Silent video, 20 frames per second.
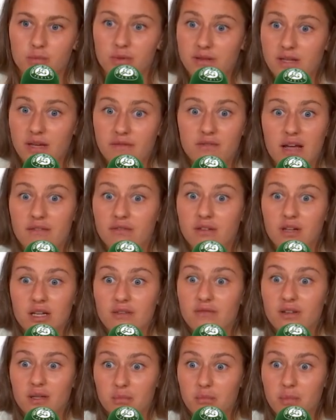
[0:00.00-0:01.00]
But they've never
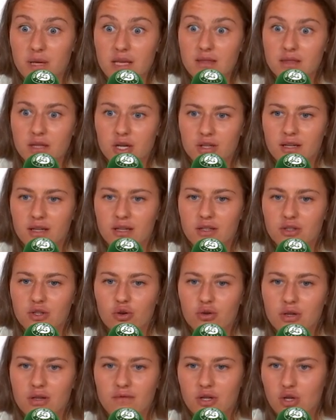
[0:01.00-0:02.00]
even been there. They
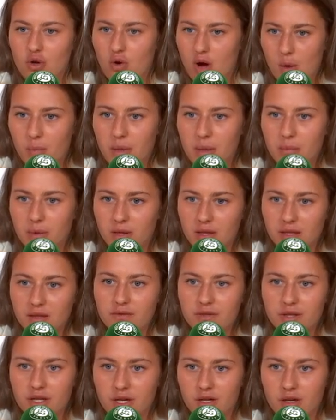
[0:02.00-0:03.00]
don't even know how people
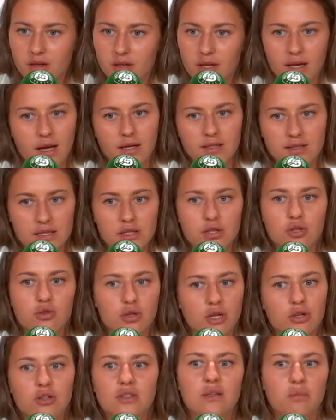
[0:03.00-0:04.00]
live there. Like, I tell you,
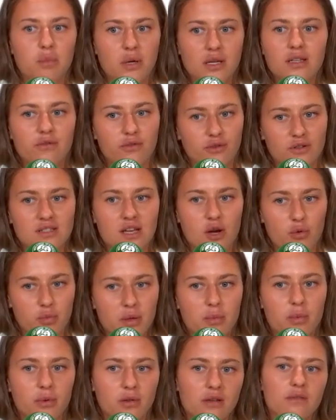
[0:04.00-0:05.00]
there is a big difference how
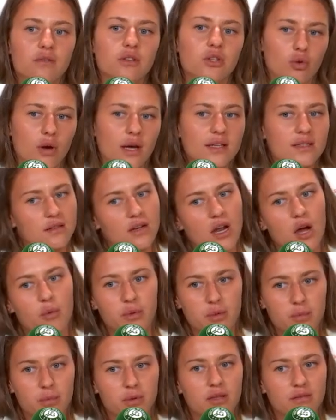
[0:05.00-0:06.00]
people live in US and how
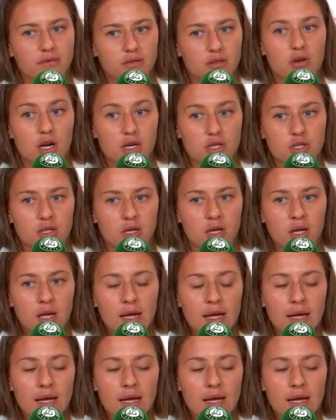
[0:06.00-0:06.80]
people live in Russia.